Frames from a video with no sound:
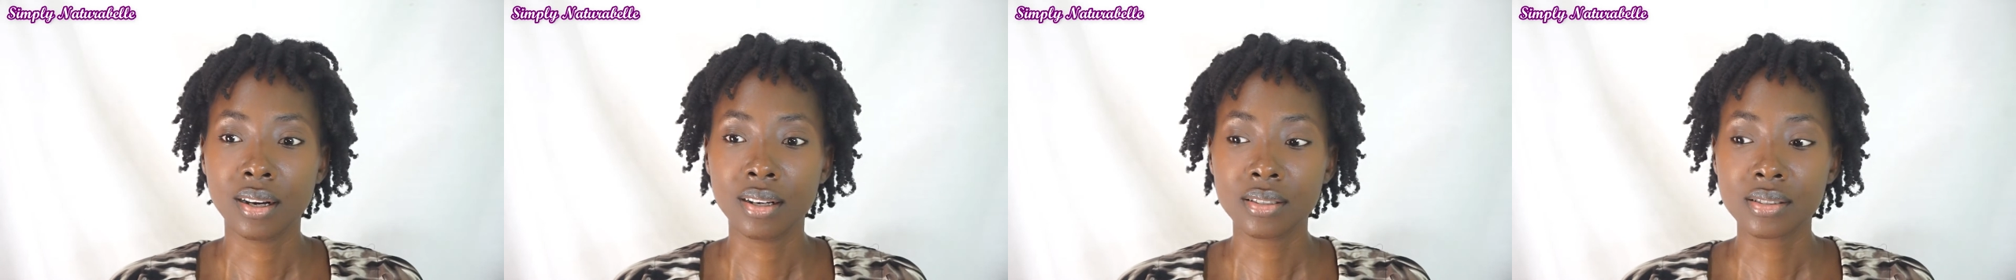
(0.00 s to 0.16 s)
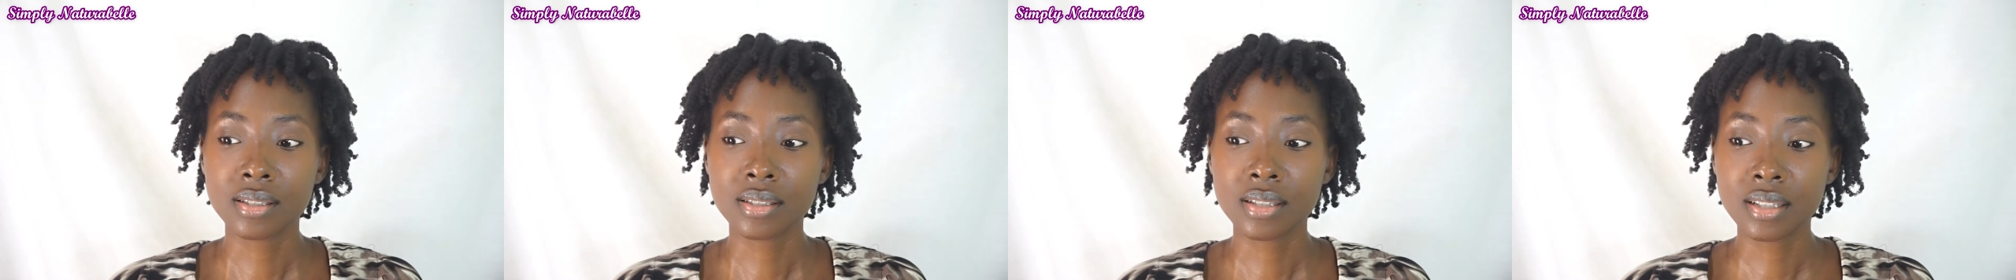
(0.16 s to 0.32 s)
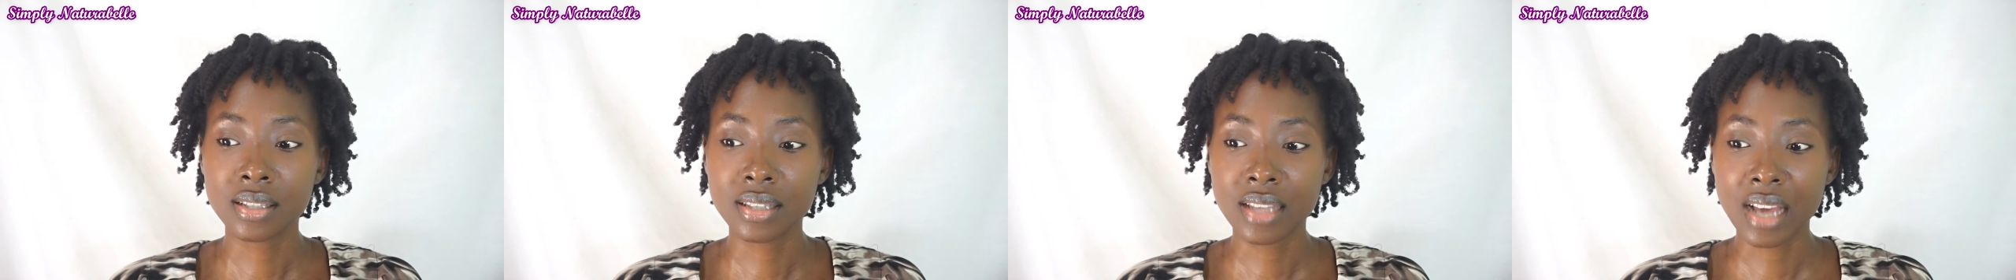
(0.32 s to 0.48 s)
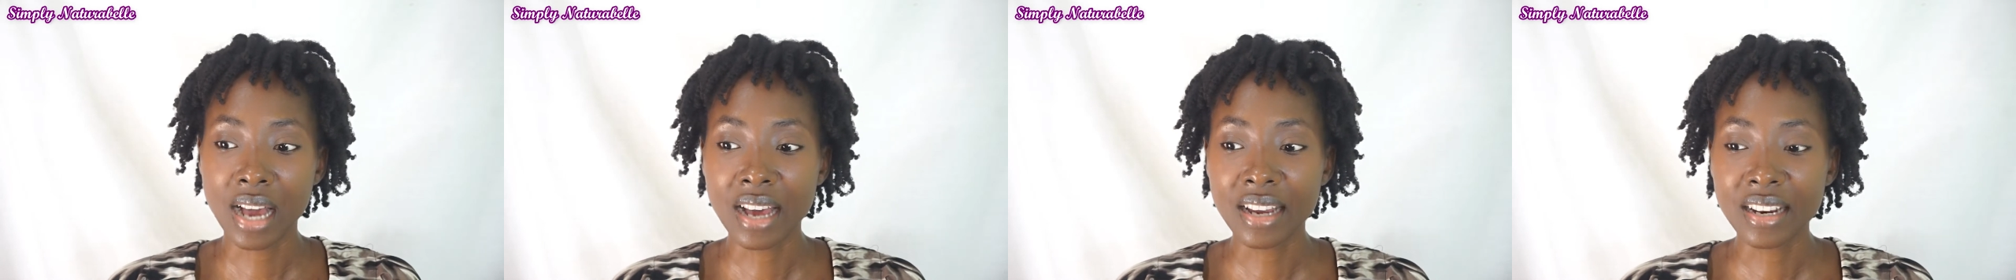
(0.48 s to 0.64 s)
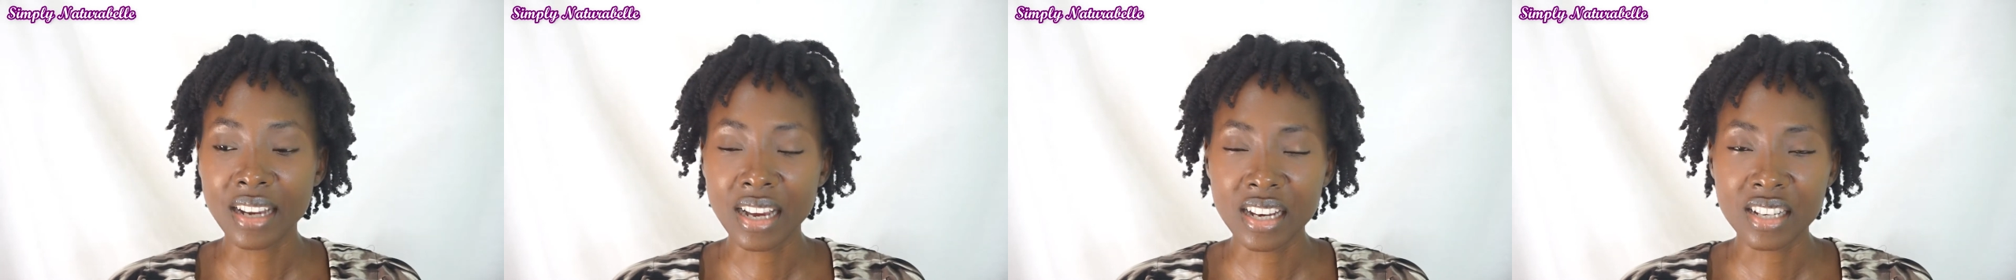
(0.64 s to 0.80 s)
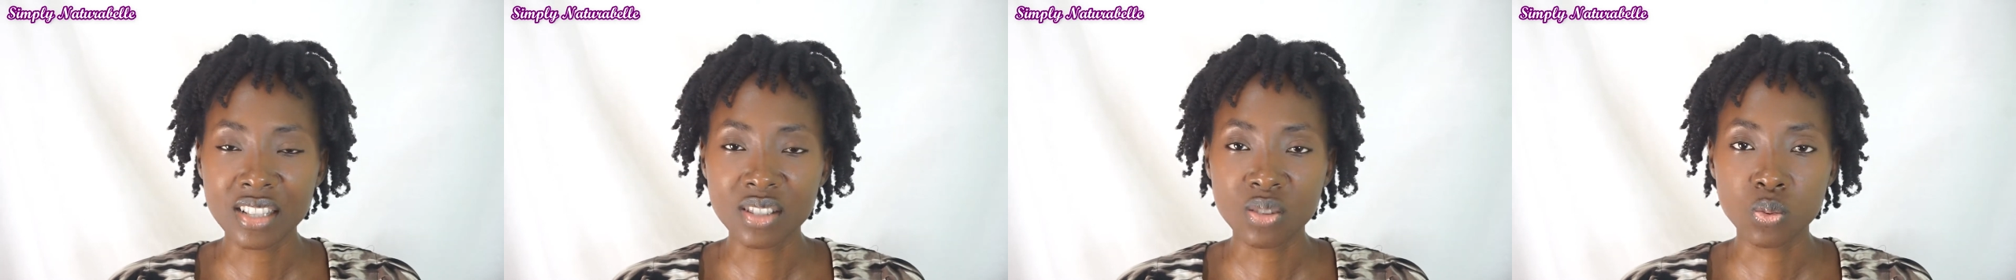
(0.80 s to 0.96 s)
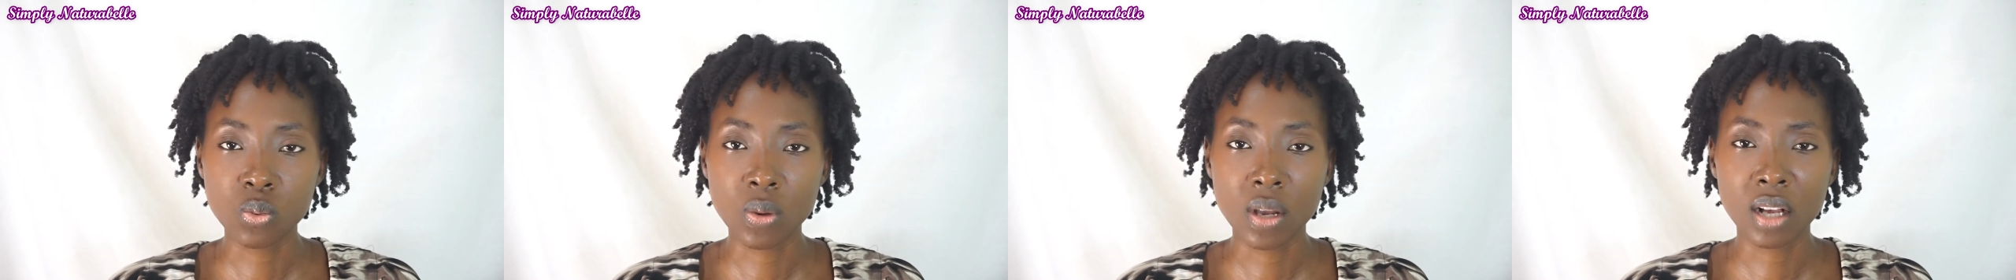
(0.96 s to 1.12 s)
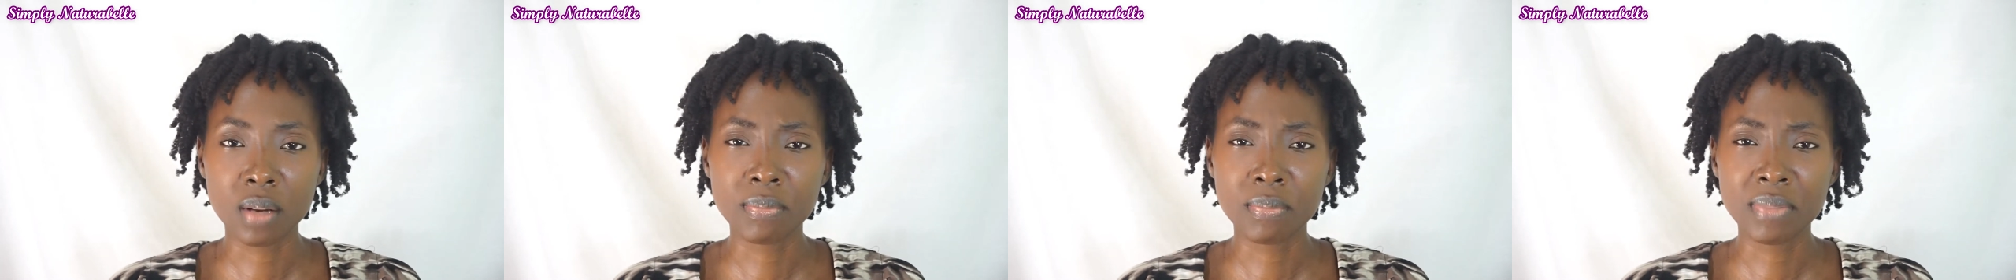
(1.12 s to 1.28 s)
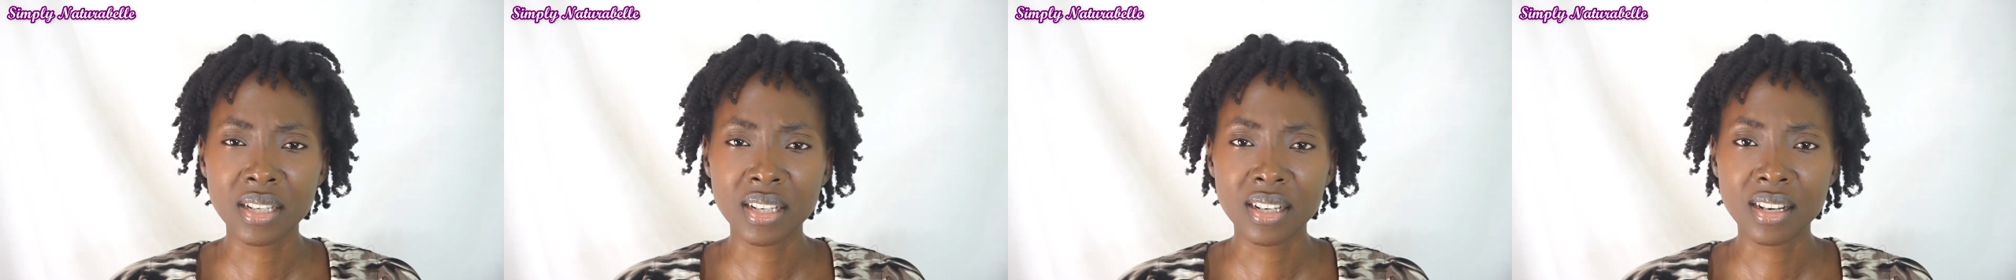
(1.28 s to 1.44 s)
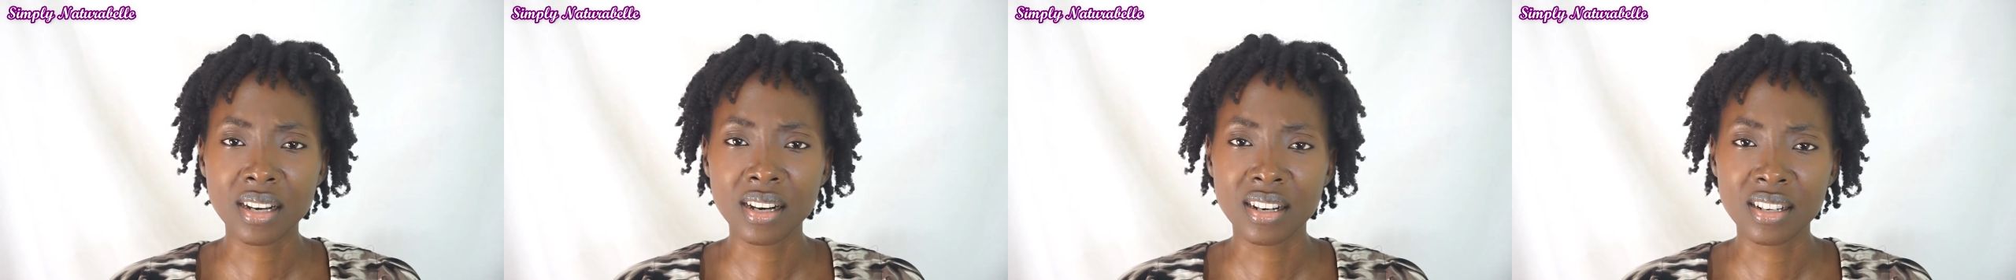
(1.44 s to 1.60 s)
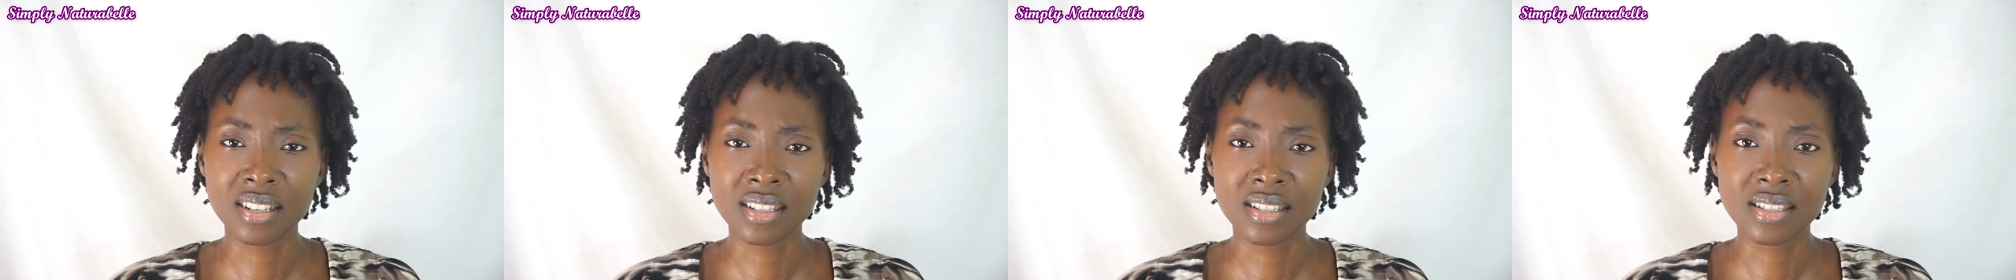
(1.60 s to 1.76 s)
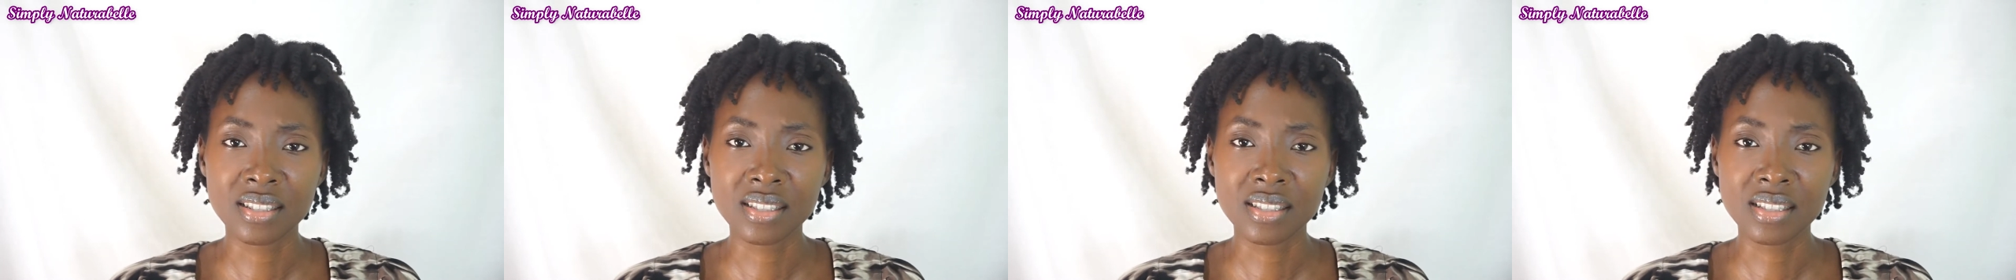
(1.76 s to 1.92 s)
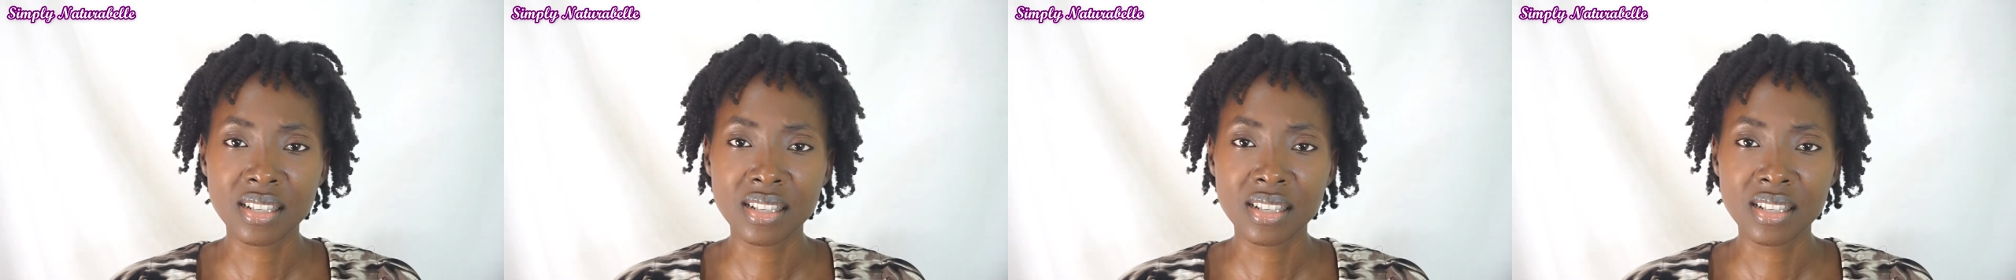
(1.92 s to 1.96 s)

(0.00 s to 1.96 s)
to that as well, because